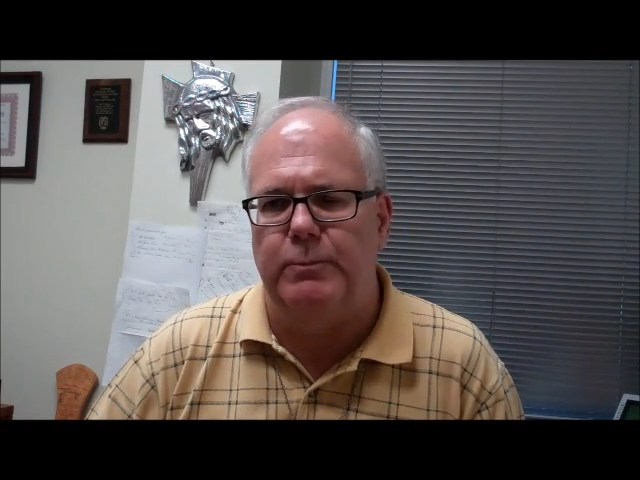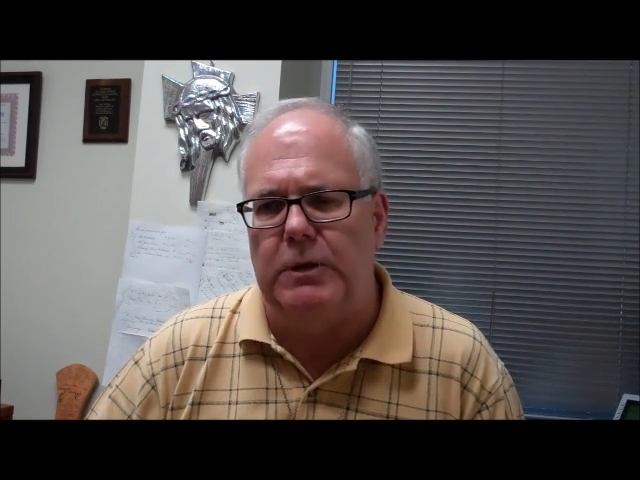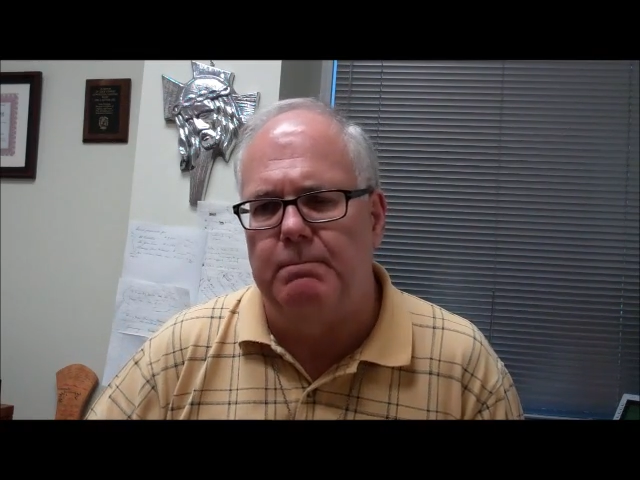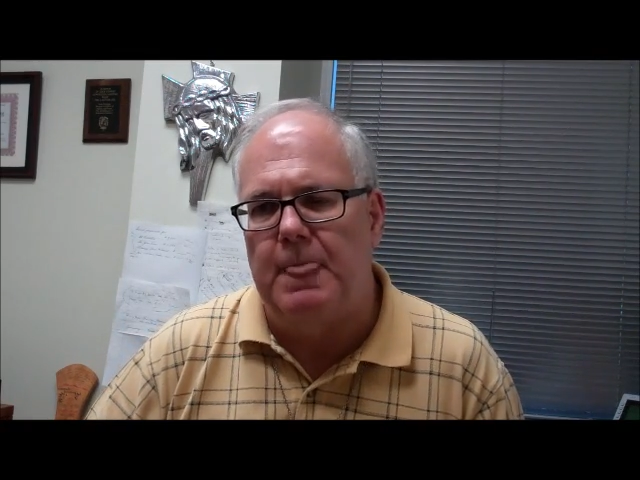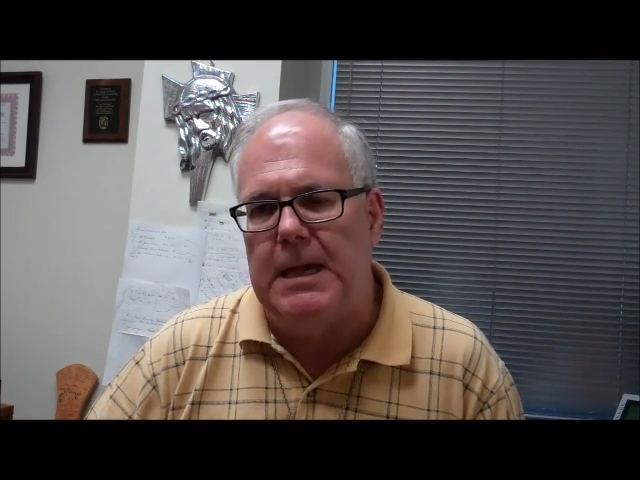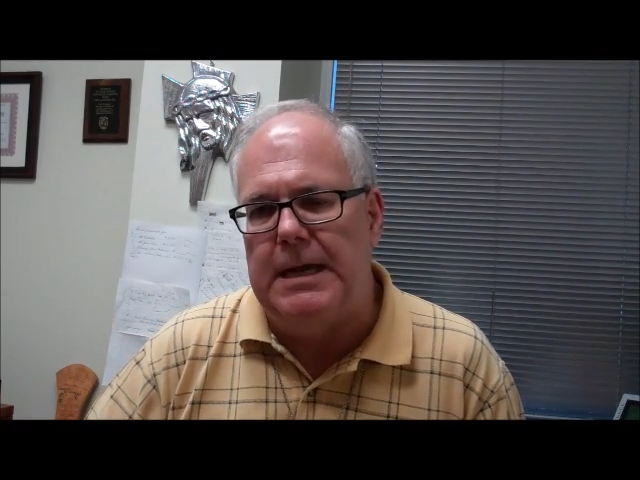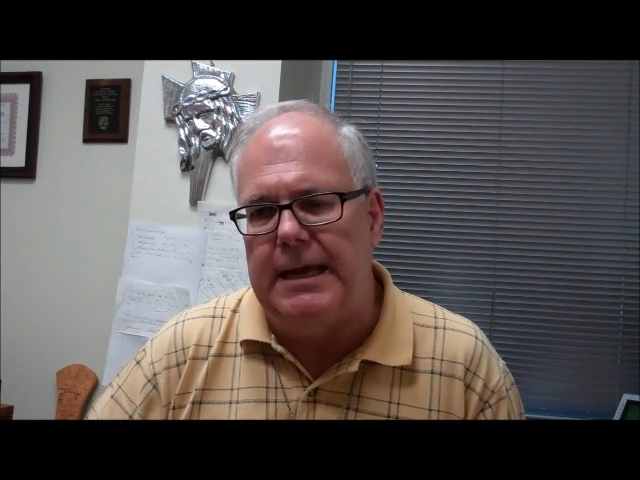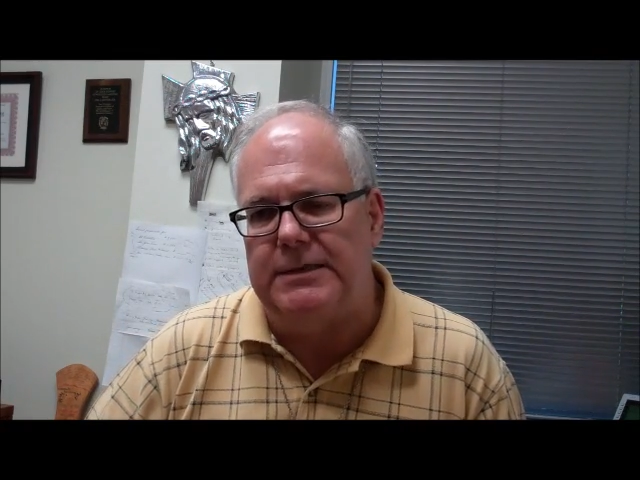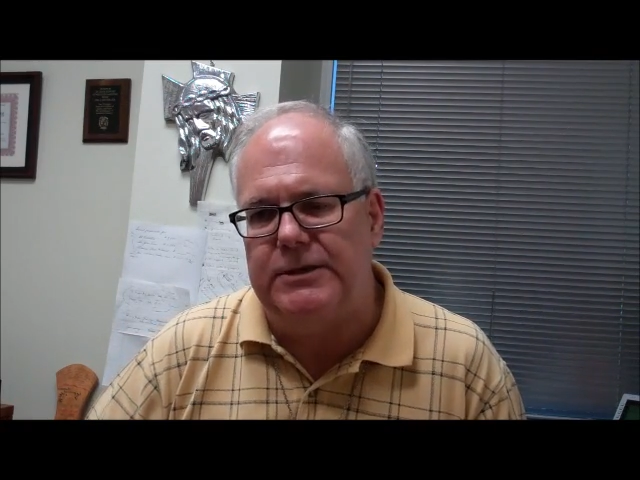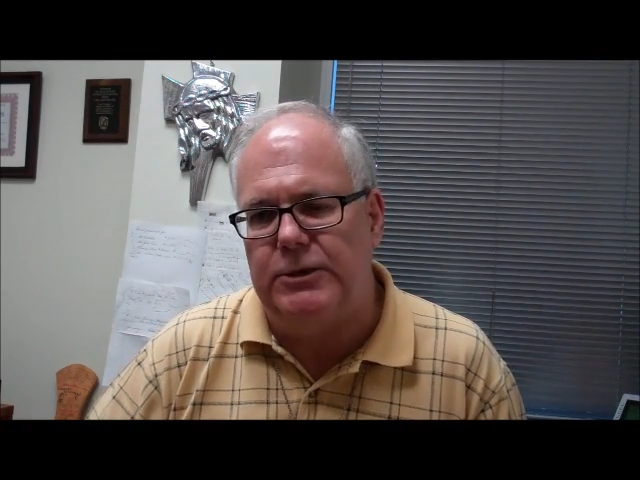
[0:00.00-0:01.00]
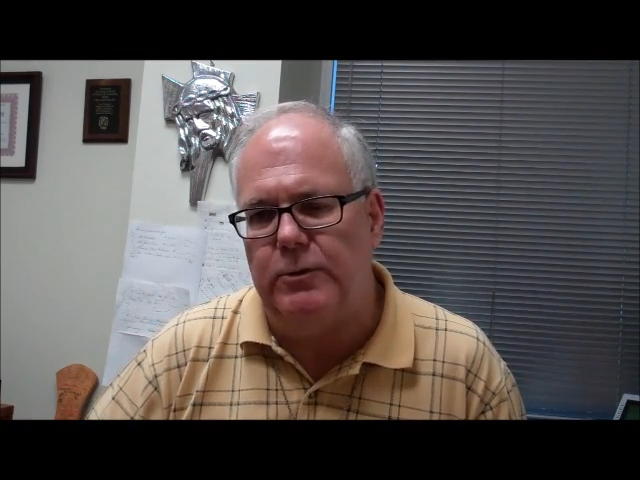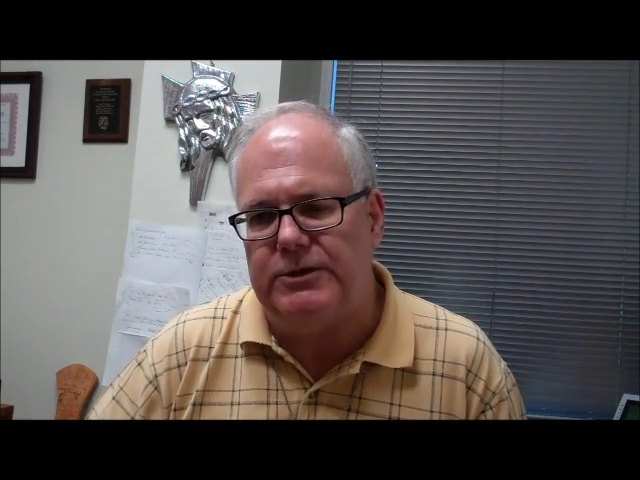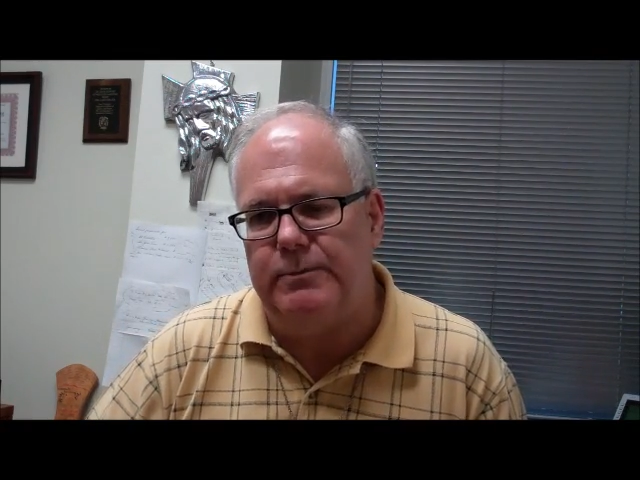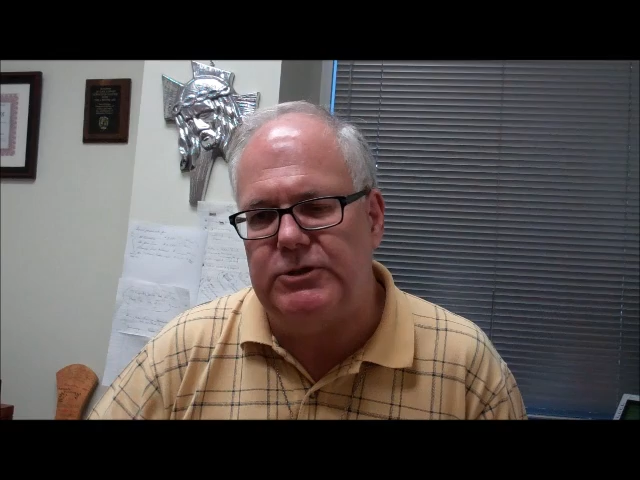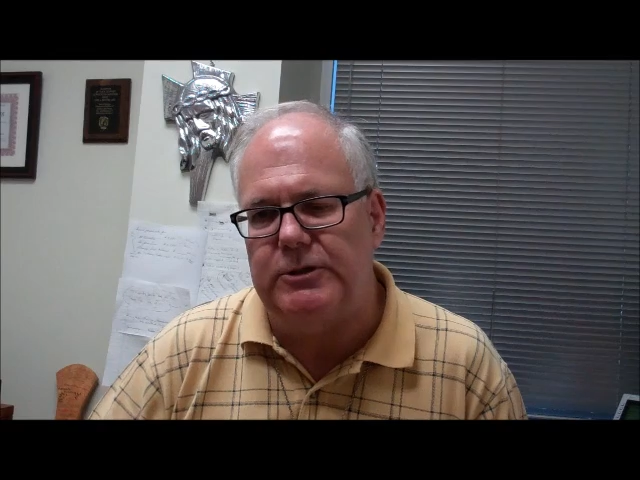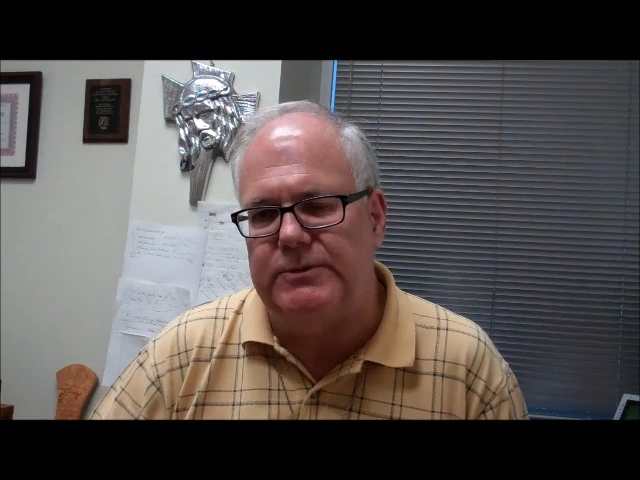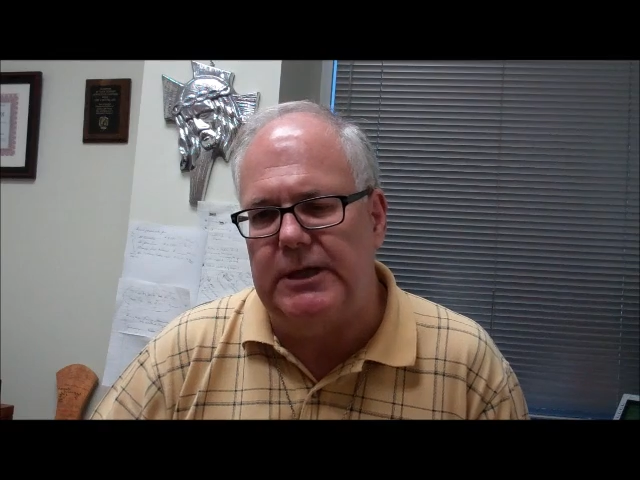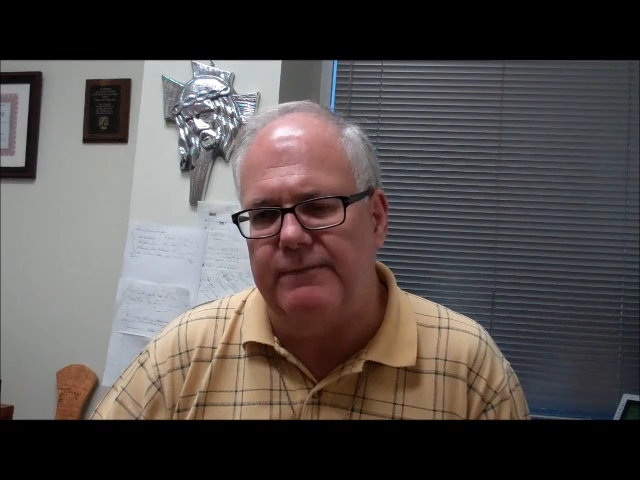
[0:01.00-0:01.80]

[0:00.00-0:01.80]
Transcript: But as the U.S. bishops